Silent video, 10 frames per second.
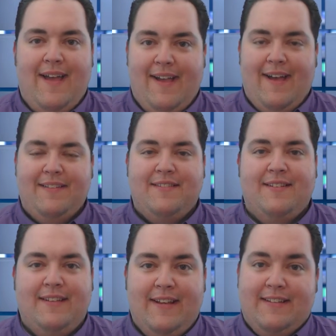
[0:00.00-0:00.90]
Hey guys,
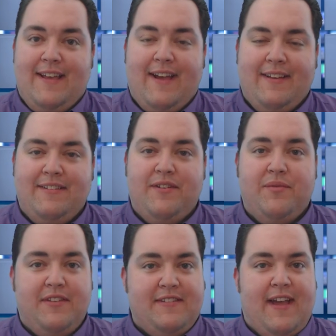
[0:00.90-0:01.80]
Nick Sakkis here
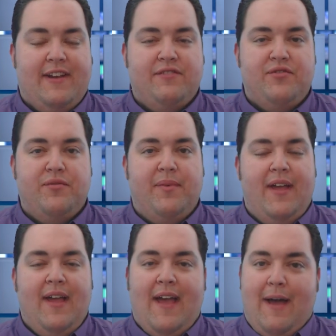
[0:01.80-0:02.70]
with the Sakkis Group
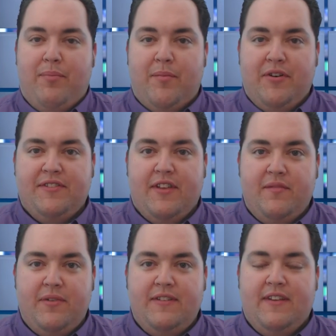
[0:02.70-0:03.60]
at Premier
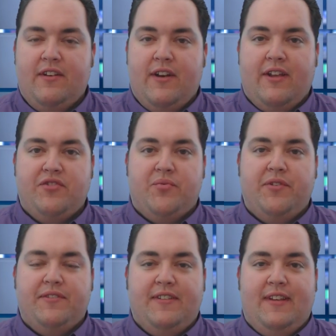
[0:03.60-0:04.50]
Sotheby's International
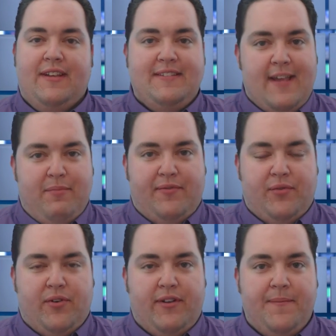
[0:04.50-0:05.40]
Realty in Tampa,
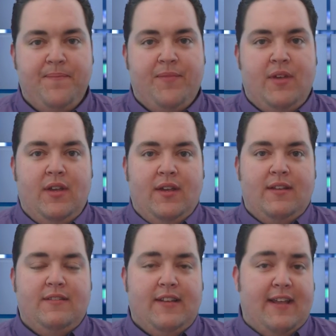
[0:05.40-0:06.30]
Florida.
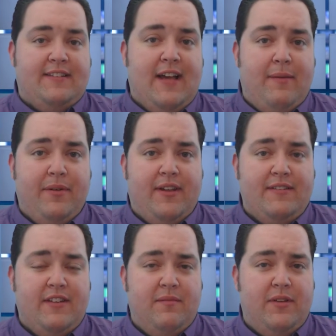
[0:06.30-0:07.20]
Today's topic
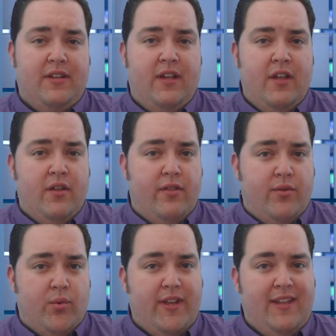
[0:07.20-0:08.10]
is going to be
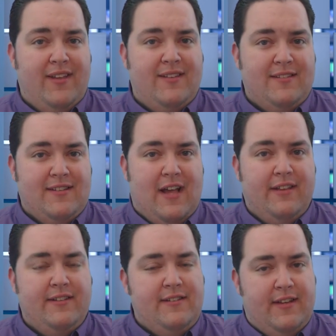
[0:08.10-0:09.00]
3
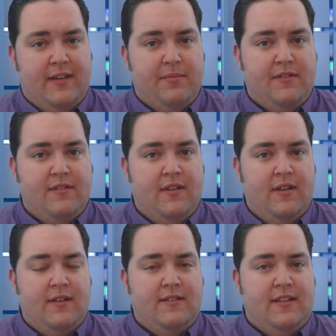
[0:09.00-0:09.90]
solid tips
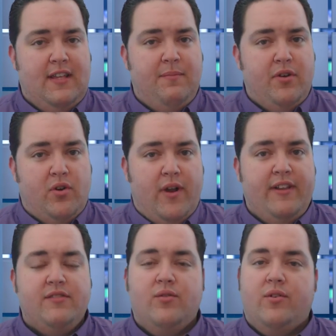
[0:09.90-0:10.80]
to keep your
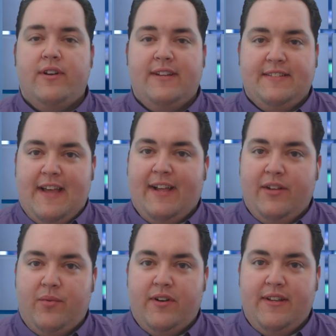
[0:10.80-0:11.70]
credit score
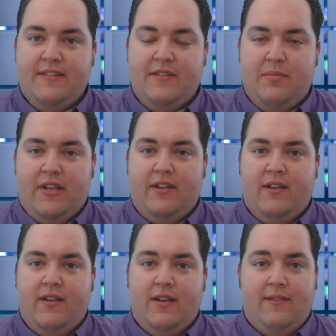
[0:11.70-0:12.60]
exactly where it needs to be
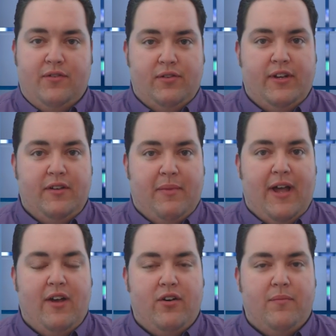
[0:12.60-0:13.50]
if you're looking to
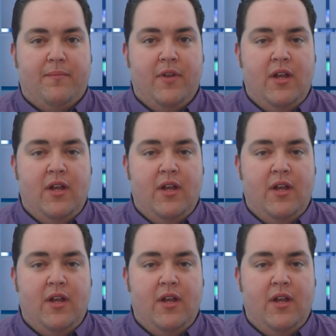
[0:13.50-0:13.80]
buy a home.